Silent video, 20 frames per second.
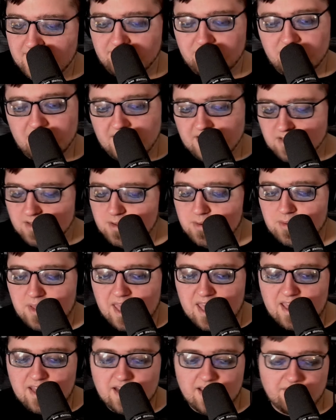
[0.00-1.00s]
tried low
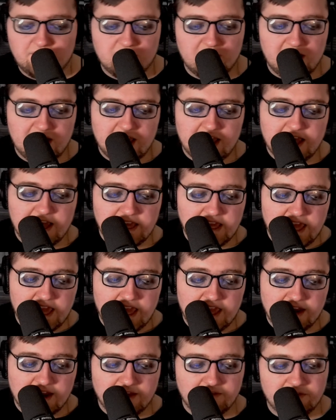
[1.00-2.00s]
gain. I've tried high
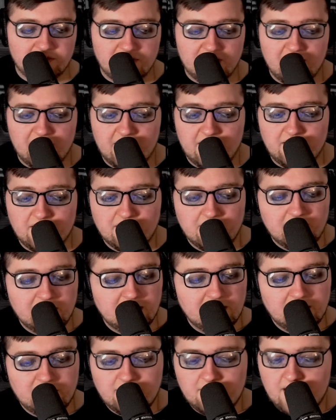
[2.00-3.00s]
gain. I've tried
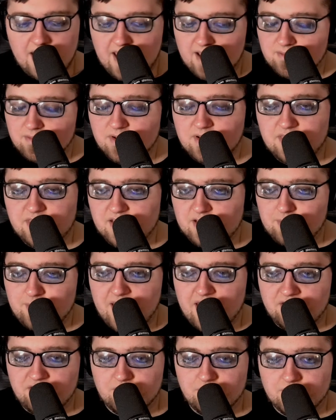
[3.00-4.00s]
everything
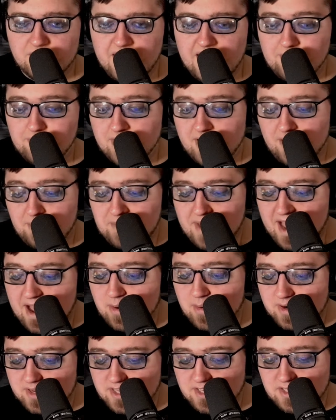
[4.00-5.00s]
imaginable. I bought a
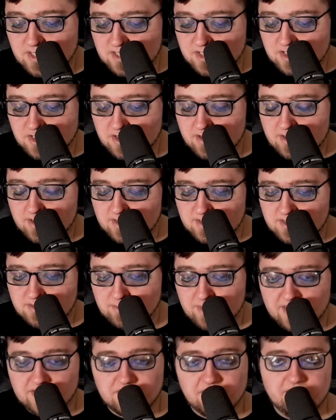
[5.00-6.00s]
power conditioner to
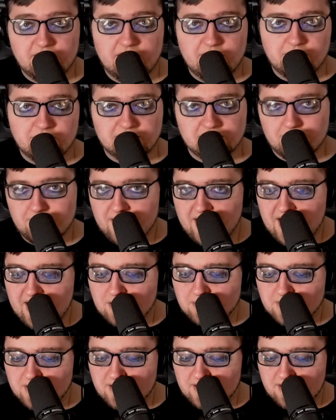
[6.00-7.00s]
make sure that it wasn't my
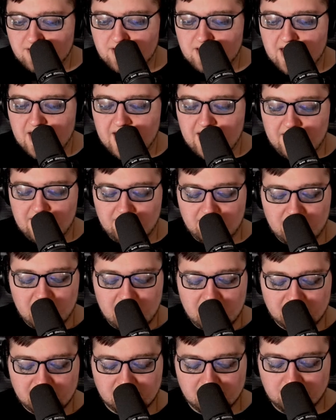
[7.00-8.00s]
outlet. I
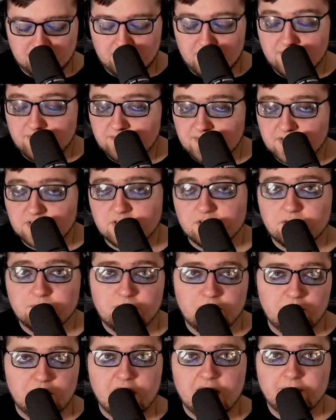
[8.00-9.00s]
got some official
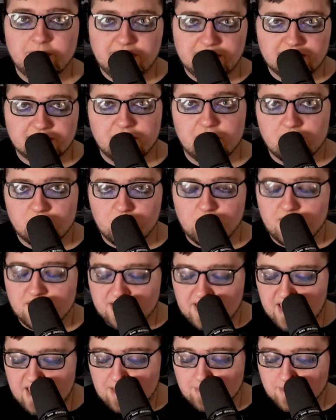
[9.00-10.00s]
Mogami Star
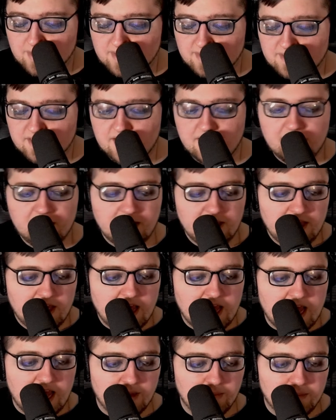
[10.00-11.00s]
Quad cables.
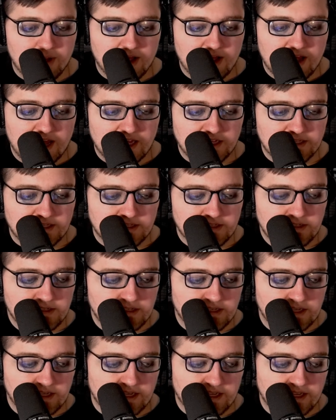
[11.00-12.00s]
I bought
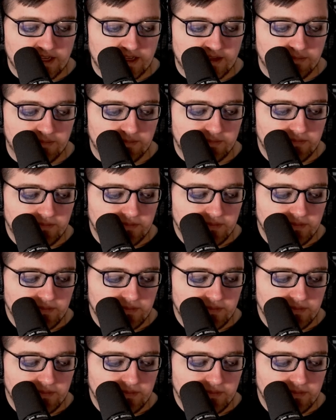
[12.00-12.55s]
an